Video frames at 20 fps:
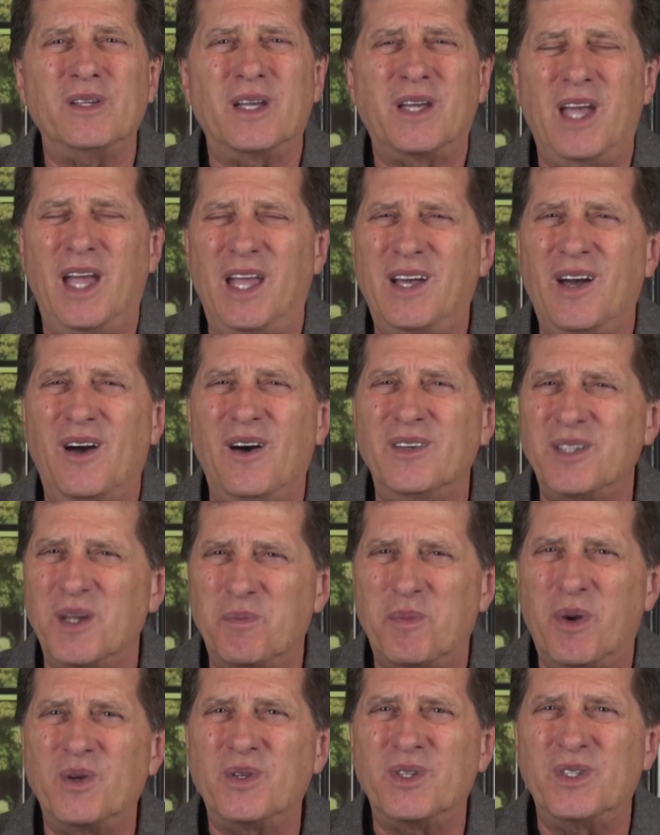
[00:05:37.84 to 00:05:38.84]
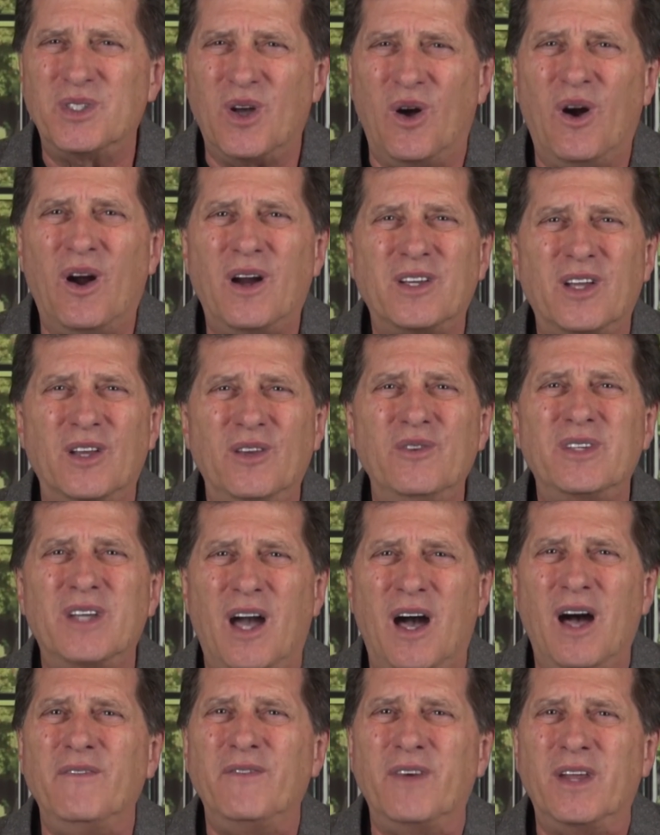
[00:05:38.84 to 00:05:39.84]
can cause a person's heart to lose
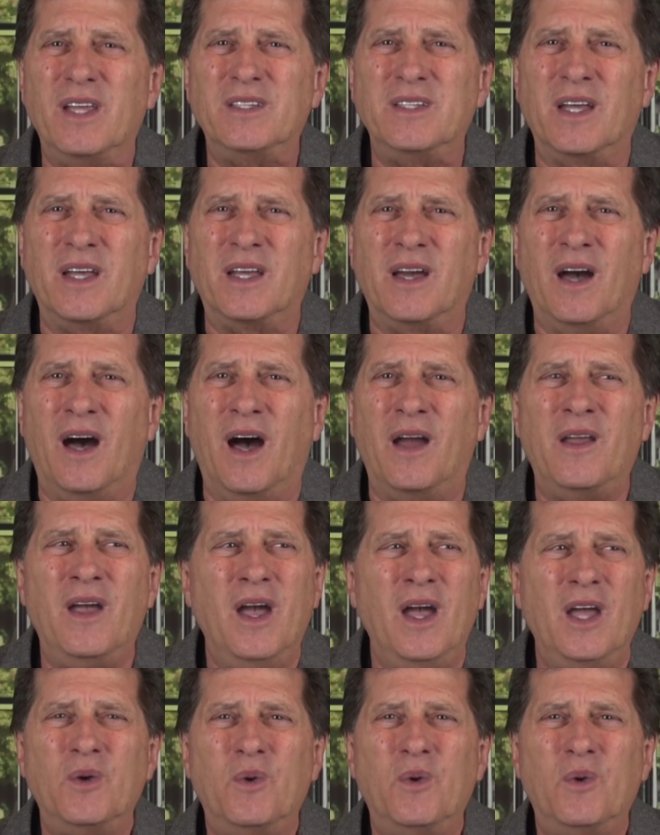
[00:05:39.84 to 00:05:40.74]
confidence in God,